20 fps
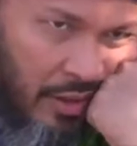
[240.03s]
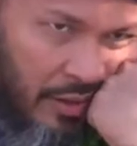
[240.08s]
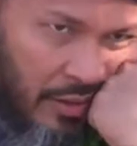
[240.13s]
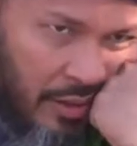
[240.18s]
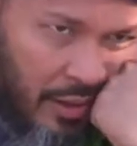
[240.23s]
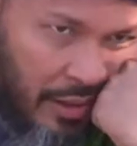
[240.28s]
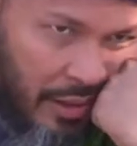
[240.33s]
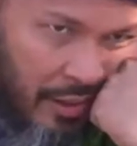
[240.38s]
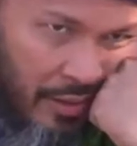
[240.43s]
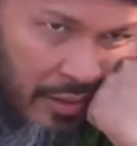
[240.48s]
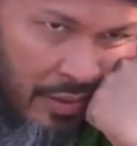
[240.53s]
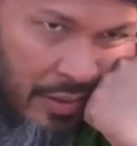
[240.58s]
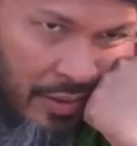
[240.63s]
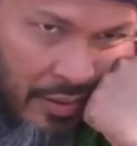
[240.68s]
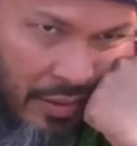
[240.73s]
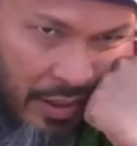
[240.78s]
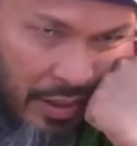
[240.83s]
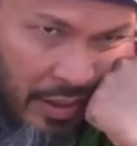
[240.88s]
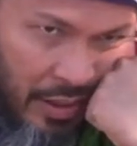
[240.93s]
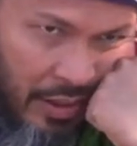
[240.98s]
He said, I was
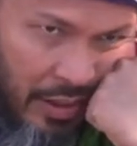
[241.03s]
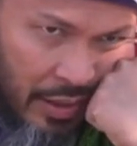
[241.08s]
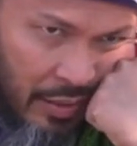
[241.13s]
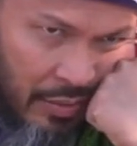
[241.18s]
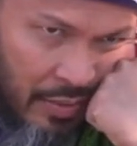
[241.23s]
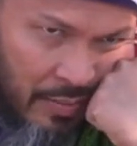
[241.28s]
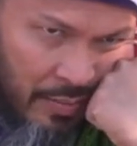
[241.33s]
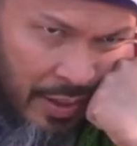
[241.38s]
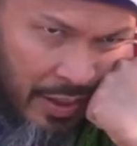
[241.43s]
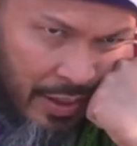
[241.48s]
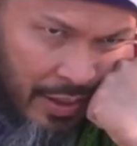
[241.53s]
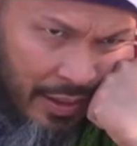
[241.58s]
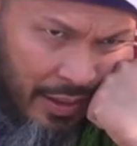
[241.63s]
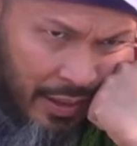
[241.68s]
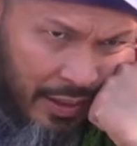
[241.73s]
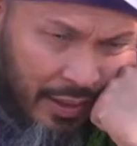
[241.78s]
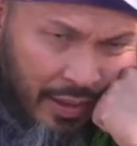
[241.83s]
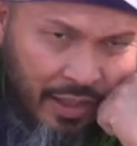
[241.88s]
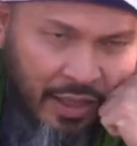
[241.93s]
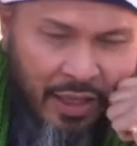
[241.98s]
looking and I was
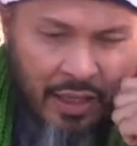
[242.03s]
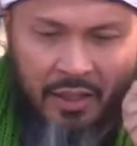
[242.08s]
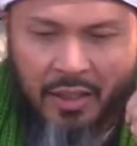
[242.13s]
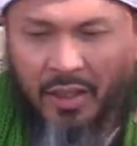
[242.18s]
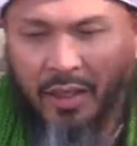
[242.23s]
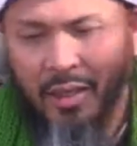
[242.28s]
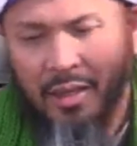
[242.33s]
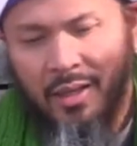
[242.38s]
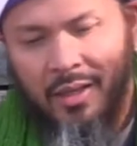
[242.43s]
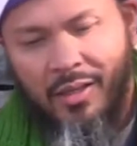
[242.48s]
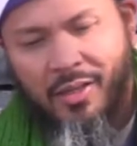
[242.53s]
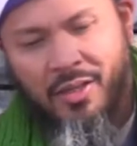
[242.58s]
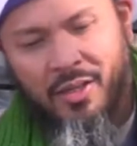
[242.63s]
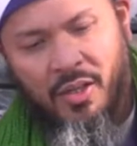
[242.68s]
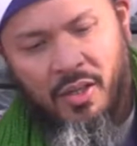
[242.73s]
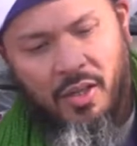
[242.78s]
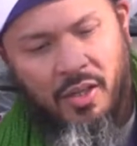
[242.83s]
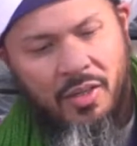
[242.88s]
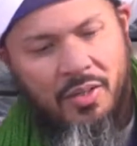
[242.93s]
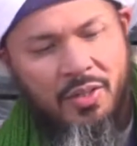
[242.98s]
meditating, and
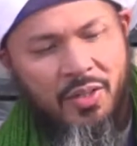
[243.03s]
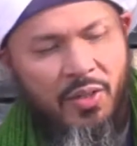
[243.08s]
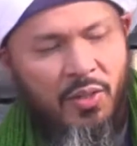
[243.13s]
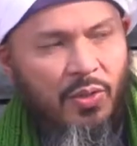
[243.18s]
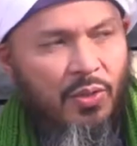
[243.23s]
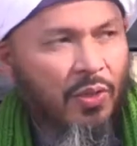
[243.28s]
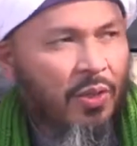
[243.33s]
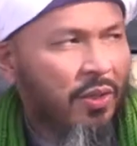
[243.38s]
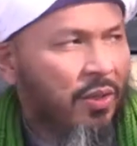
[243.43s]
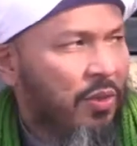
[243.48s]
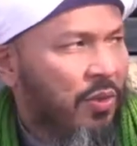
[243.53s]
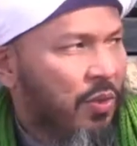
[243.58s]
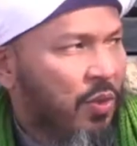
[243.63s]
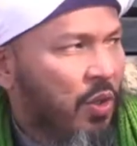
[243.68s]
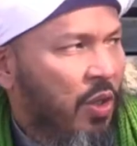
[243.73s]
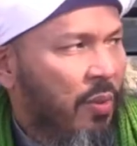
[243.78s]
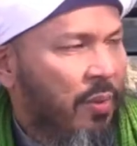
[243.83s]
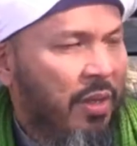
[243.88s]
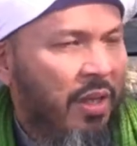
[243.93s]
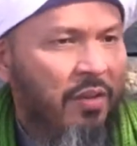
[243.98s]
he says,
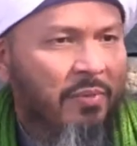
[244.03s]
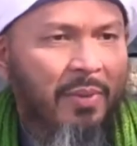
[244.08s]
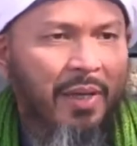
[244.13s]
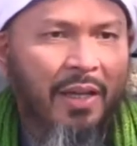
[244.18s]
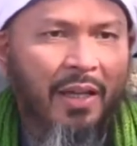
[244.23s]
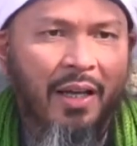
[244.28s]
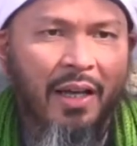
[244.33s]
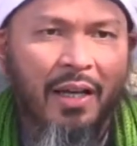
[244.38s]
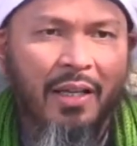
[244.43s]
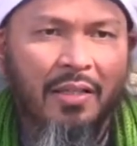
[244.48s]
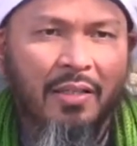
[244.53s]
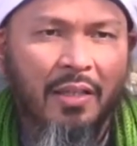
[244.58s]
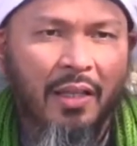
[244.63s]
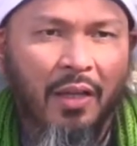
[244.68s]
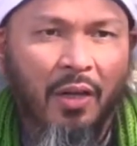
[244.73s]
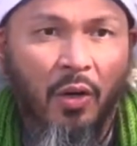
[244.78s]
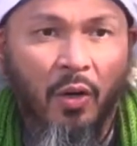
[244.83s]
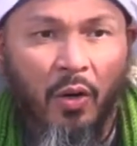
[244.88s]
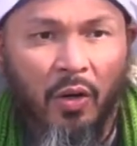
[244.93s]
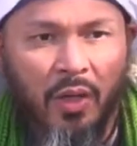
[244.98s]
so many of my guys
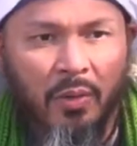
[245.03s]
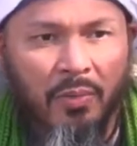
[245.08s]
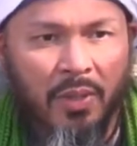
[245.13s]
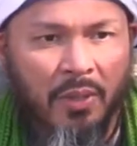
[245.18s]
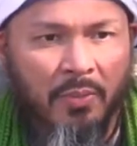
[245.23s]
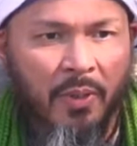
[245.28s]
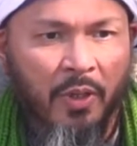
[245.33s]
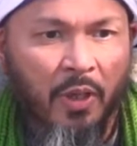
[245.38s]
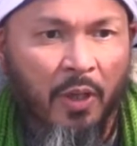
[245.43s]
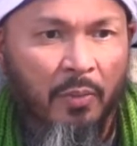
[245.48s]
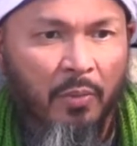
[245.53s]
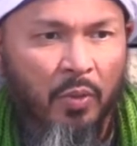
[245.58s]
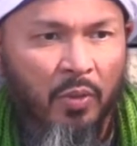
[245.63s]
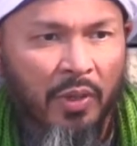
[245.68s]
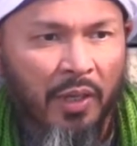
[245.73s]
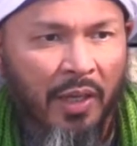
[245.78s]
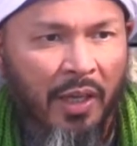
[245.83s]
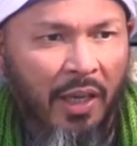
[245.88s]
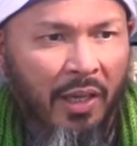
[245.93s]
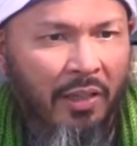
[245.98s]
think, oh, he must be
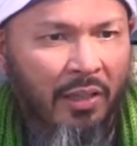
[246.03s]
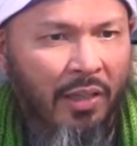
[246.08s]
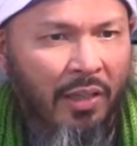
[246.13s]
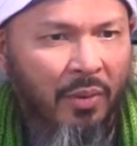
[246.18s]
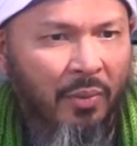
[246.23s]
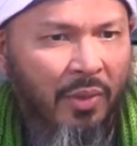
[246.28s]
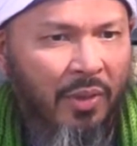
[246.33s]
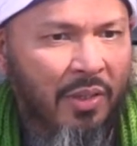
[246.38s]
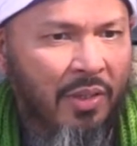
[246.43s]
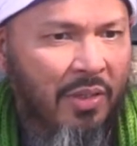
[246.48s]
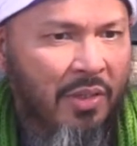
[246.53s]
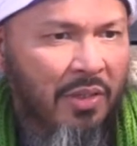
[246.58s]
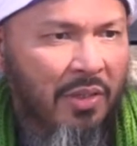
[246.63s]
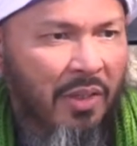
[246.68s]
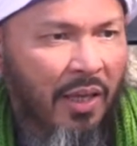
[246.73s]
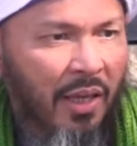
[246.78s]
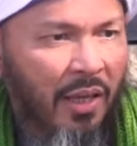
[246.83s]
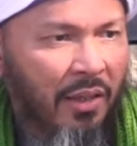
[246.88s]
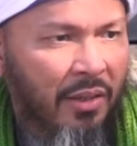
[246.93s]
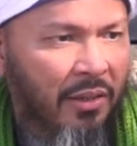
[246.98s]
communicating with this
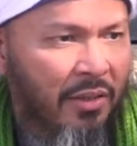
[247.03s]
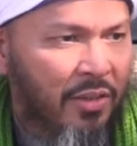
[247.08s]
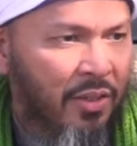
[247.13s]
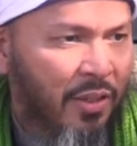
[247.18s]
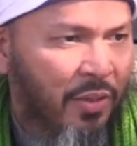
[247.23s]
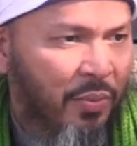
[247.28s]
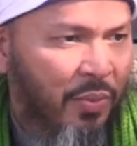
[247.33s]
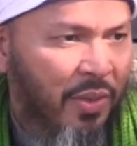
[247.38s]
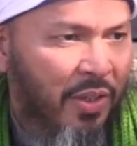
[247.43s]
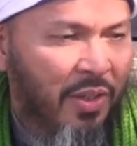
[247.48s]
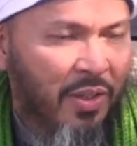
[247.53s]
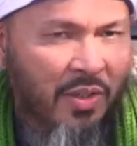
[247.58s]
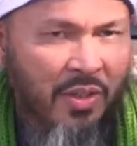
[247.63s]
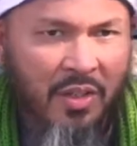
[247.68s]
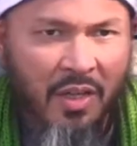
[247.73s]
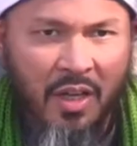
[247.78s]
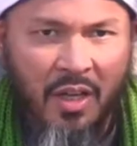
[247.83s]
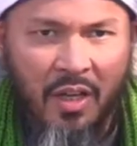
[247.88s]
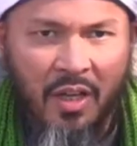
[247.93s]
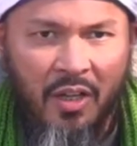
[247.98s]
saint and with
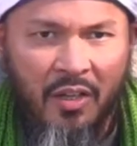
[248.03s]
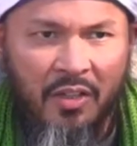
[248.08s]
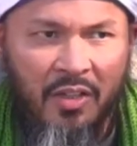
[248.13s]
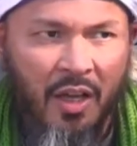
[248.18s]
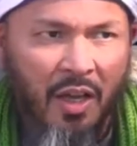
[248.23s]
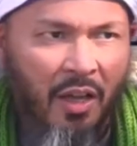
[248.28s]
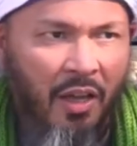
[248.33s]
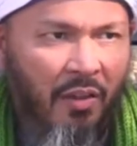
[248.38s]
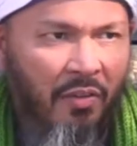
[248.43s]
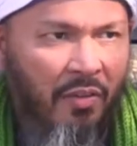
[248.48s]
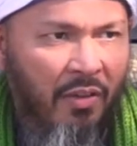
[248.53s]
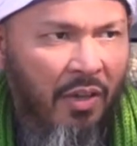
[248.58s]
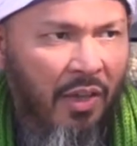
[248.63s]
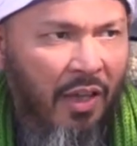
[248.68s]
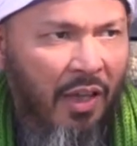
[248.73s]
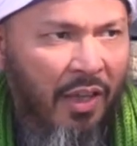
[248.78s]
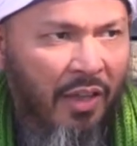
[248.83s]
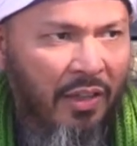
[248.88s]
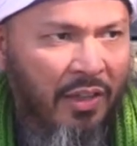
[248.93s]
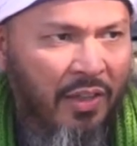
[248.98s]
this
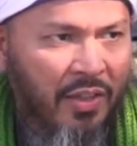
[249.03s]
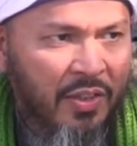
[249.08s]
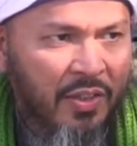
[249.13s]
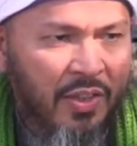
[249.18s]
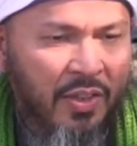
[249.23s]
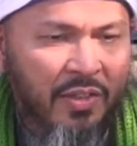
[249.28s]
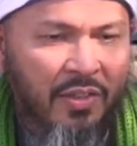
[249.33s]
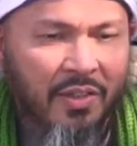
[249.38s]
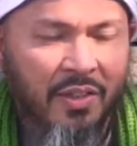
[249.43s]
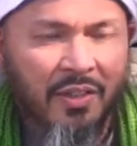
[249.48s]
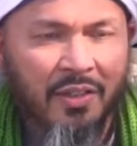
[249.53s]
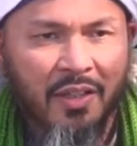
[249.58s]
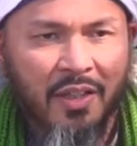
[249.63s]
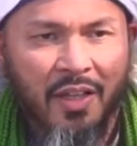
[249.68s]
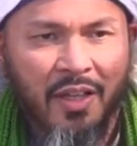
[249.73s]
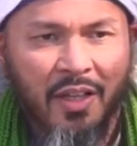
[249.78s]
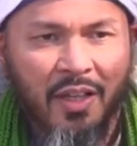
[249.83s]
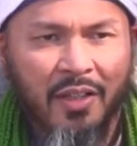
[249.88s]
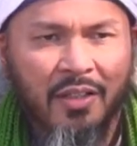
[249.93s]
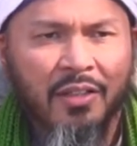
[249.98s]
taifa and this.
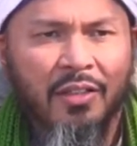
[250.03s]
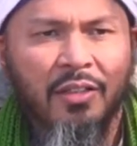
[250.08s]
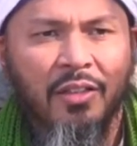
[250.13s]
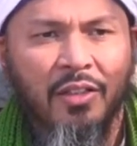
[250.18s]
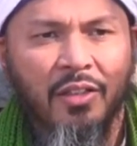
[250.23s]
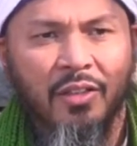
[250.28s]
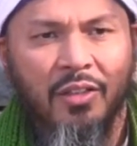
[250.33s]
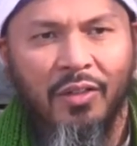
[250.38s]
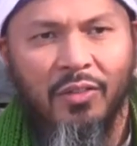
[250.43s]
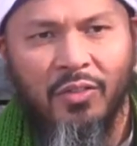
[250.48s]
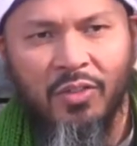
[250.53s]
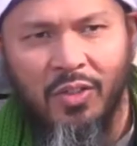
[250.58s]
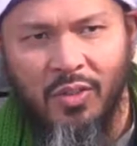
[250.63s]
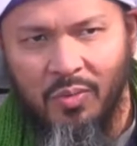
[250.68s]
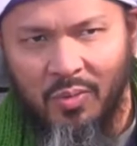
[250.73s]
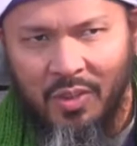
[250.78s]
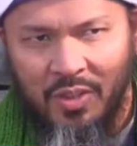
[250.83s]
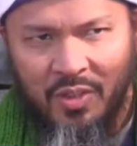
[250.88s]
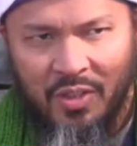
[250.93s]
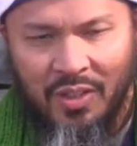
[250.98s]
He said, no, I was just
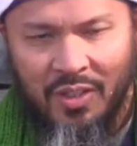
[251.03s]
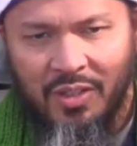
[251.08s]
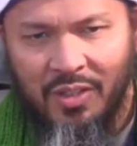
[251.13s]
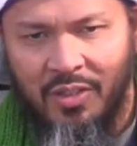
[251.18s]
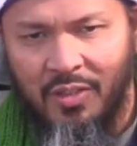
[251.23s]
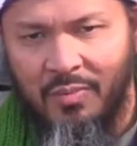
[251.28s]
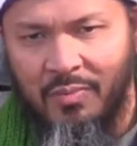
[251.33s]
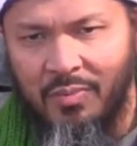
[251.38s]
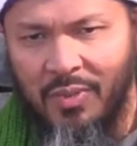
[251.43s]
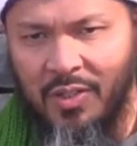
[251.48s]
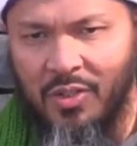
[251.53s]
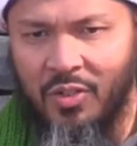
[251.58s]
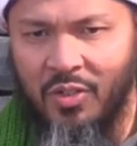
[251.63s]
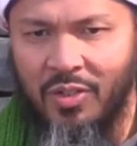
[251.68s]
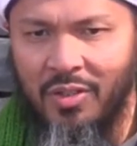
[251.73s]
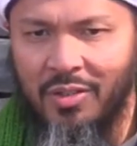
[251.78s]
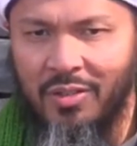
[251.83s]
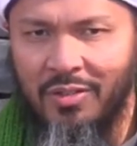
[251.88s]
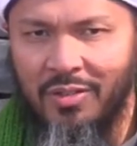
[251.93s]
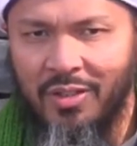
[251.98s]
watching the masjid.